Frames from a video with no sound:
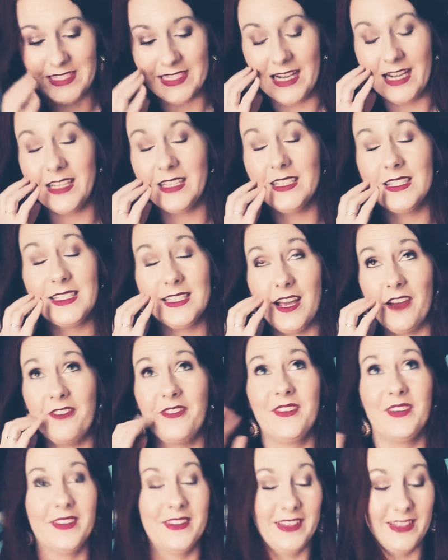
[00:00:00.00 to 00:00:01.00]
that is
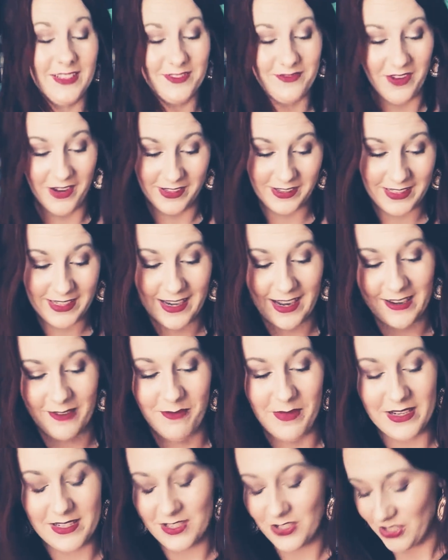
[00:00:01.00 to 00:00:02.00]
definitely a divinely guided
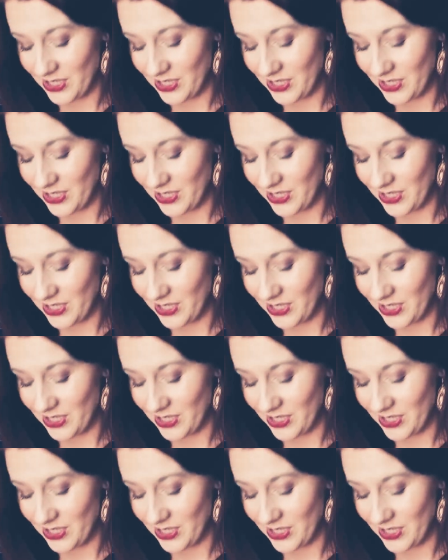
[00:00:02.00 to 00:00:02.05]
message.